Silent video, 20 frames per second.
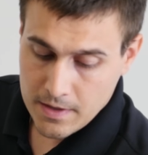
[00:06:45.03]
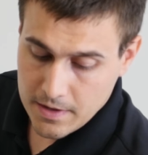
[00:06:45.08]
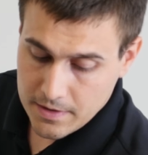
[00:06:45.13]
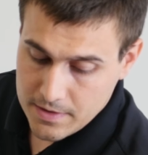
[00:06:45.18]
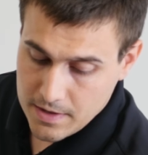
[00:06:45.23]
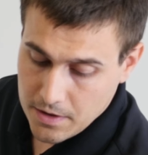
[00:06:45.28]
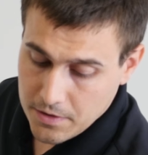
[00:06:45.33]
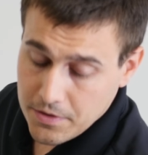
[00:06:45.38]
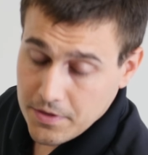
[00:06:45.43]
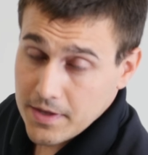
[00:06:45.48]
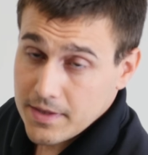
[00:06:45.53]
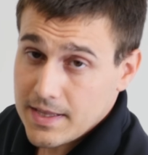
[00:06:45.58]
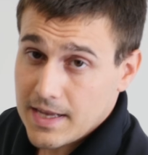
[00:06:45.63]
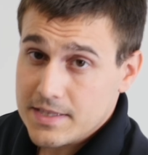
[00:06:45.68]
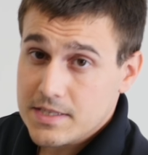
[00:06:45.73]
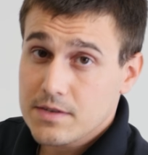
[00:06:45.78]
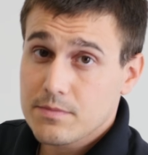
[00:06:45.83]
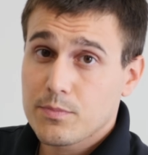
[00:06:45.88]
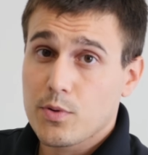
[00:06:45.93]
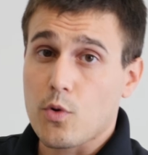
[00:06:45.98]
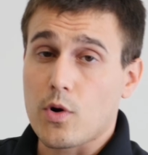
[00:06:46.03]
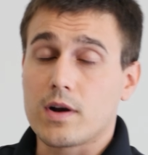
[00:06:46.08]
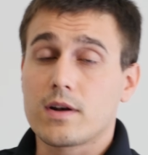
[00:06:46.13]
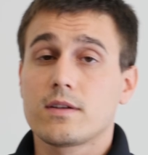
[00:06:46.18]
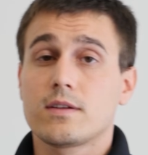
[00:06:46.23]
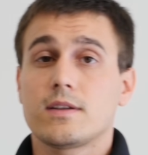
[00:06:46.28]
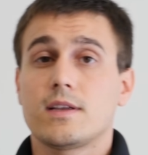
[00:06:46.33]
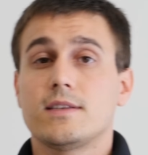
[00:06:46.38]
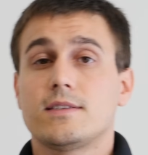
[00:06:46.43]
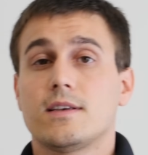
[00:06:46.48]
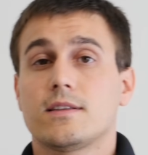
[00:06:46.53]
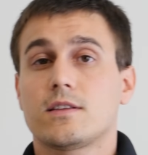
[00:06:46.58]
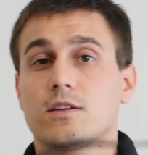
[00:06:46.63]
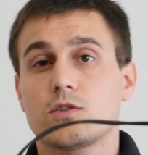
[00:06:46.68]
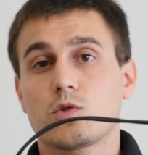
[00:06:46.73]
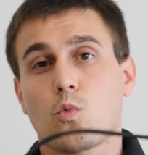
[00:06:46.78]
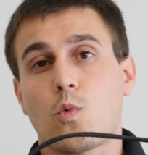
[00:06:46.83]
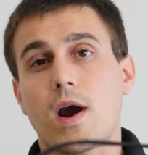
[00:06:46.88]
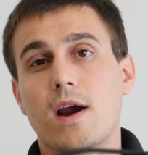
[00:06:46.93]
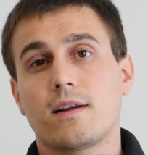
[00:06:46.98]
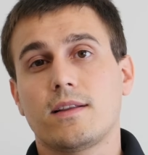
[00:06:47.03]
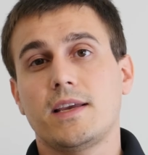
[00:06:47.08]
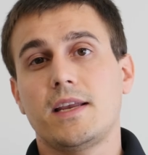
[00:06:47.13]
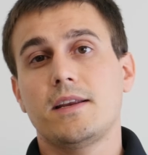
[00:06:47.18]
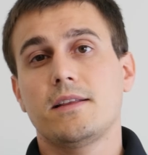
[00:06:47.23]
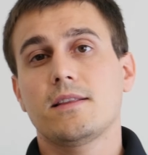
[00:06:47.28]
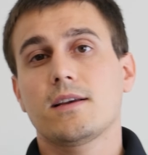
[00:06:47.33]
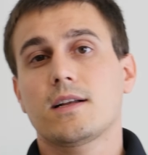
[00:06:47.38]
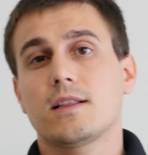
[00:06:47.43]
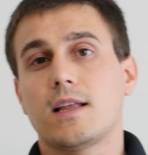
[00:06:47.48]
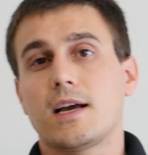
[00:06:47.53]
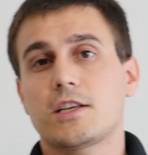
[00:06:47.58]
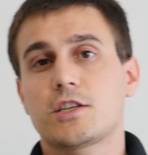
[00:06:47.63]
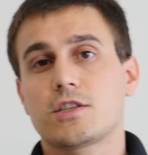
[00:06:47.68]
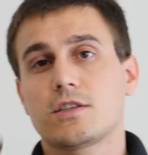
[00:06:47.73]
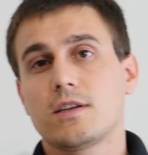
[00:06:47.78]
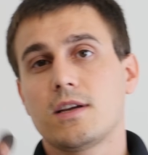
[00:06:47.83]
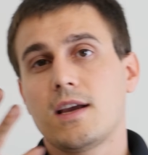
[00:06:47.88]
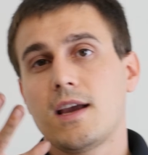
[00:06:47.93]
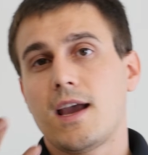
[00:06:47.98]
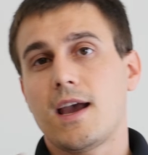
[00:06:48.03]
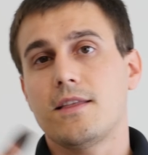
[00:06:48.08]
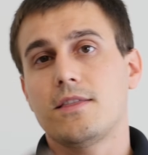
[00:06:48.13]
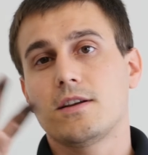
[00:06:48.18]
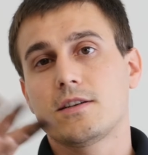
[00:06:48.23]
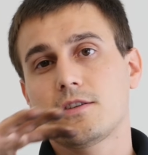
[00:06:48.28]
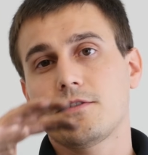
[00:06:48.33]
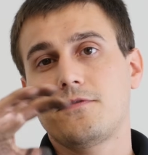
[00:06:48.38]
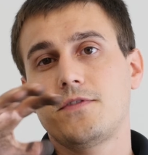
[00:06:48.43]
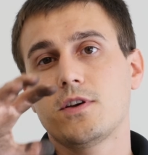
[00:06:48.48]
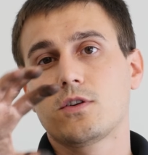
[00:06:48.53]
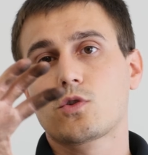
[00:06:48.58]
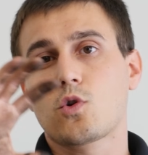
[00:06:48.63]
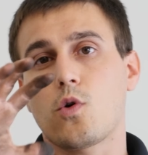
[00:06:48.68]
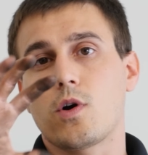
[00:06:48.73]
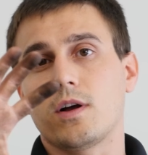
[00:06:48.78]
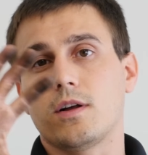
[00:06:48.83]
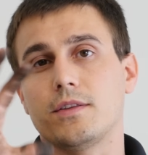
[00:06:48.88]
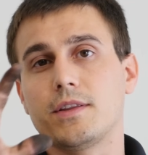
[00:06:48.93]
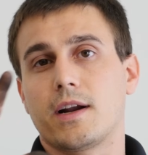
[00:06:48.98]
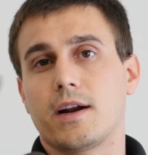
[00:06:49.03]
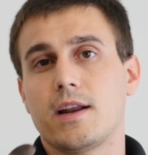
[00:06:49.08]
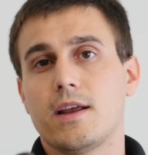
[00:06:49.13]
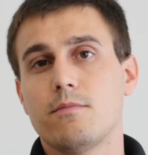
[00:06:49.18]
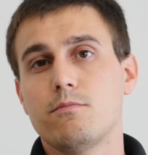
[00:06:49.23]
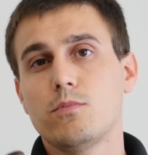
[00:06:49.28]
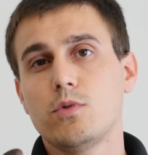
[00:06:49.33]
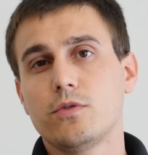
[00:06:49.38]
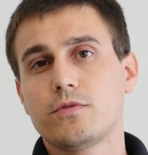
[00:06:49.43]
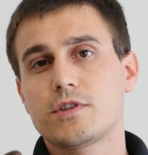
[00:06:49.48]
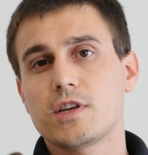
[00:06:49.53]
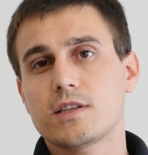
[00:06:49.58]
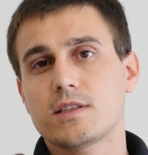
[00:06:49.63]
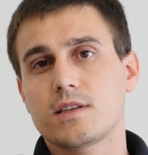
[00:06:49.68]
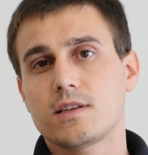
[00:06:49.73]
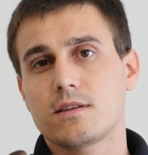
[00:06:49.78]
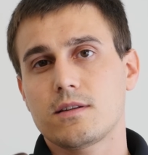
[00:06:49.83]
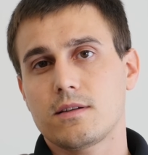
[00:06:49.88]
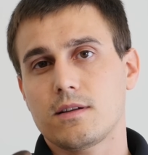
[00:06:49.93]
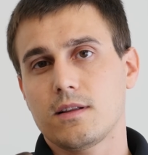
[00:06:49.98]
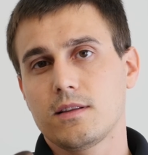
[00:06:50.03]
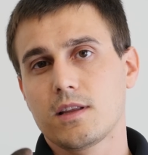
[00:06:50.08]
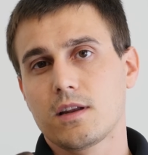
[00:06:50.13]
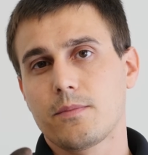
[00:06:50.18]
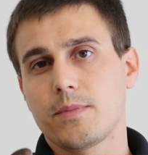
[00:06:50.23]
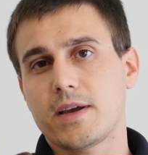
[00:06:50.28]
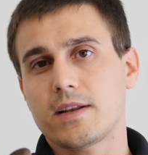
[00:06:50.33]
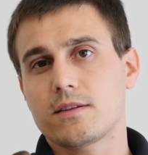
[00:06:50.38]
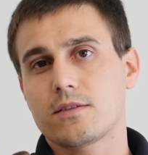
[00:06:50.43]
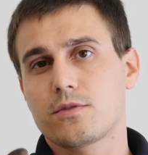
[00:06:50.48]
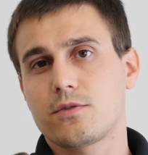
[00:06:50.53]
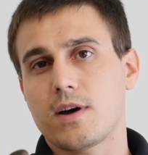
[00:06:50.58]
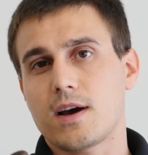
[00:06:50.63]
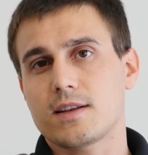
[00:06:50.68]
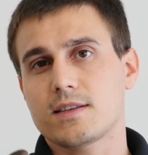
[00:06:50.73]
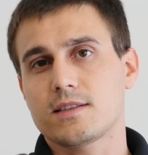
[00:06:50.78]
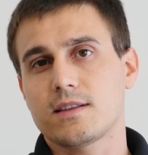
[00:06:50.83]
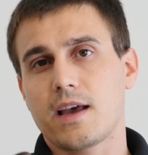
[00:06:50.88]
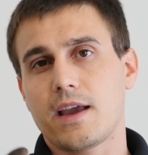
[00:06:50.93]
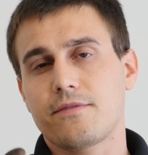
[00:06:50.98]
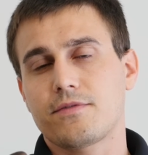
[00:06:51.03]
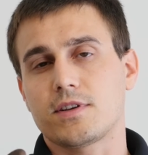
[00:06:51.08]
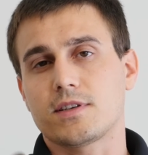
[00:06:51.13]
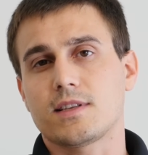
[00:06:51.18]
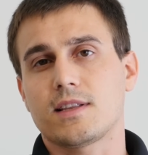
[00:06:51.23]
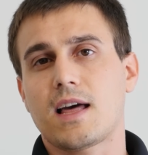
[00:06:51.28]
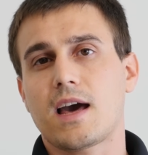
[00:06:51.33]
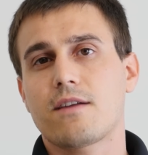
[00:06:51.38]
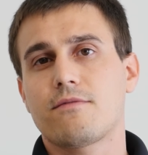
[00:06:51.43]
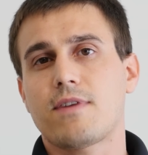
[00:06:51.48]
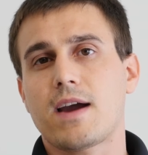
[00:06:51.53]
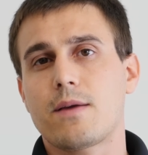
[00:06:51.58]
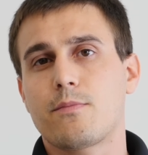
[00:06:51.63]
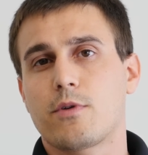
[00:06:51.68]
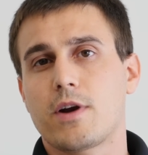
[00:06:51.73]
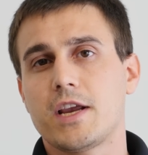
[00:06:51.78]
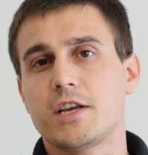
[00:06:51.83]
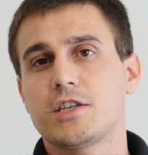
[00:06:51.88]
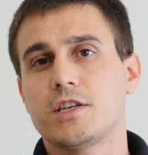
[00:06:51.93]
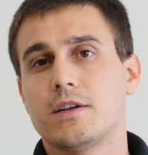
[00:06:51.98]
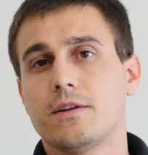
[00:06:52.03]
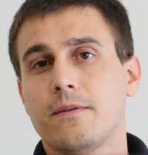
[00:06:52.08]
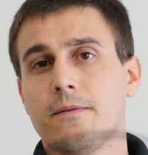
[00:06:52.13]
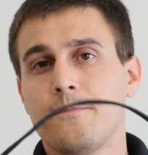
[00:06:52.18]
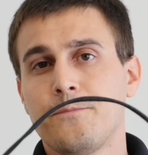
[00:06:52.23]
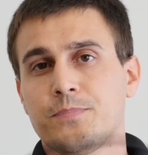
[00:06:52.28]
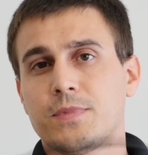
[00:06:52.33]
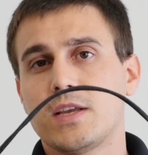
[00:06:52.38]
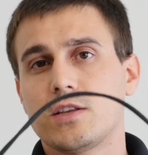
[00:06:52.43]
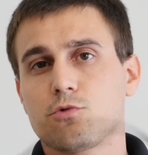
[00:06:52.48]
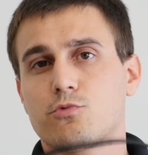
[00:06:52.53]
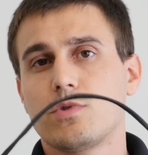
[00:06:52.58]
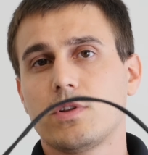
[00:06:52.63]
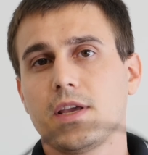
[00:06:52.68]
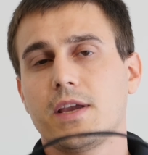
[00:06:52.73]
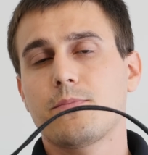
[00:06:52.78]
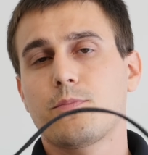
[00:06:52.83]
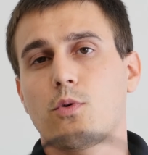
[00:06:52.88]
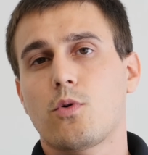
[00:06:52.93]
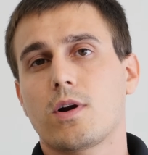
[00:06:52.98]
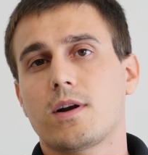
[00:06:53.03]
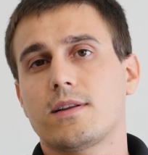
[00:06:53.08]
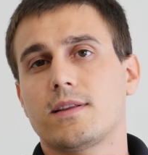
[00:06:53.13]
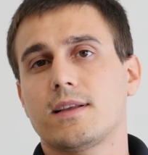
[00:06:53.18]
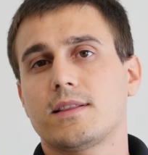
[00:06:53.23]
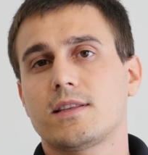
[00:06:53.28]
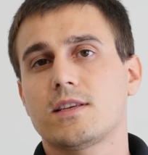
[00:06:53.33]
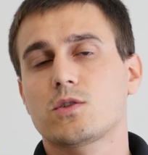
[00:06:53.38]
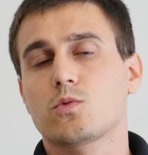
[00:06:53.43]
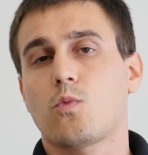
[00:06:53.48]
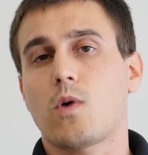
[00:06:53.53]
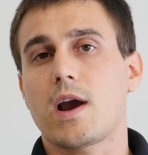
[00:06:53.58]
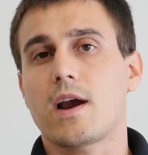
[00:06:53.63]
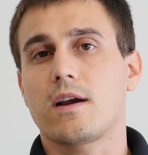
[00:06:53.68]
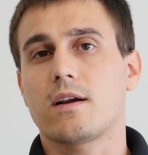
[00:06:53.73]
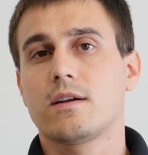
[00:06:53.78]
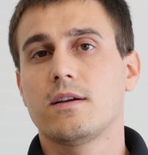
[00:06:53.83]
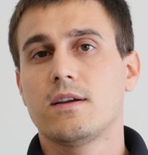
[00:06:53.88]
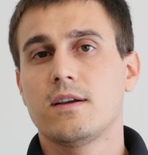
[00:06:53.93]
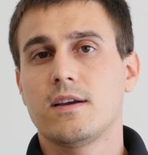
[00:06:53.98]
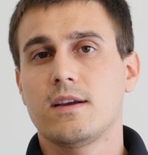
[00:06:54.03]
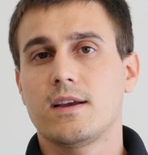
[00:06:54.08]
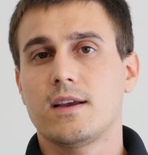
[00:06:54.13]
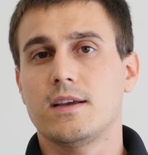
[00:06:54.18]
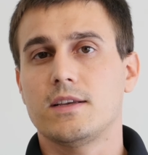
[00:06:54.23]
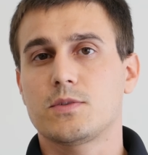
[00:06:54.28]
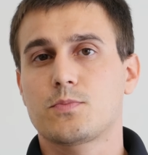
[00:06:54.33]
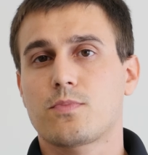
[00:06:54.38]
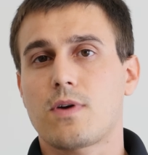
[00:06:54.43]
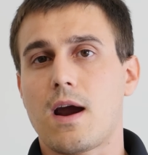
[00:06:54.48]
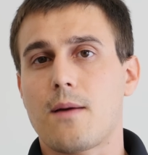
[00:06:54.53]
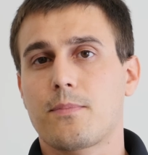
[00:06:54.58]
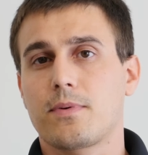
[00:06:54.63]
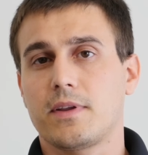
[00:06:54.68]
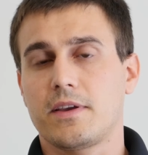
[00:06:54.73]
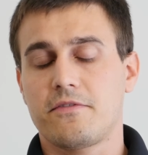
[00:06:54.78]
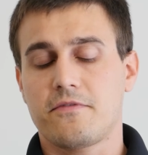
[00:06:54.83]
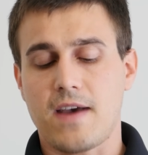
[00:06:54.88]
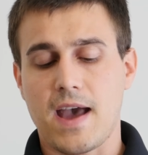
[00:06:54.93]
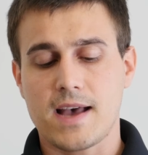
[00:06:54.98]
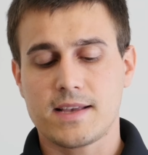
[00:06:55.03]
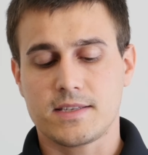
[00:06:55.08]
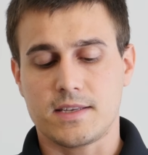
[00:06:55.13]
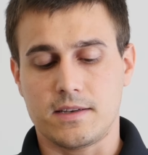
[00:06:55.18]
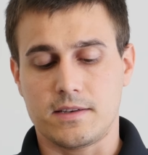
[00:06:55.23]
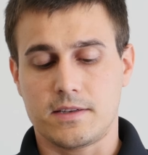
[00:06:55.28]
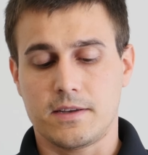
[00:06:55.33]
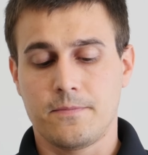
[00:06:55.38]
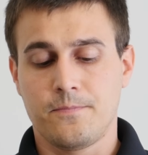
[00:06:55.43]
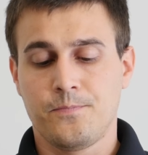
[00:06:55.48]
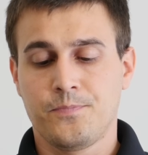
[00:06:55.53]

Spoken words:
The other thing that's important is that there's a wire leading the clutch, and there's a field coil in there, and it moves just a little bit throughout its life. There's a lot of vibration. It's really important that this wire is properly fastened.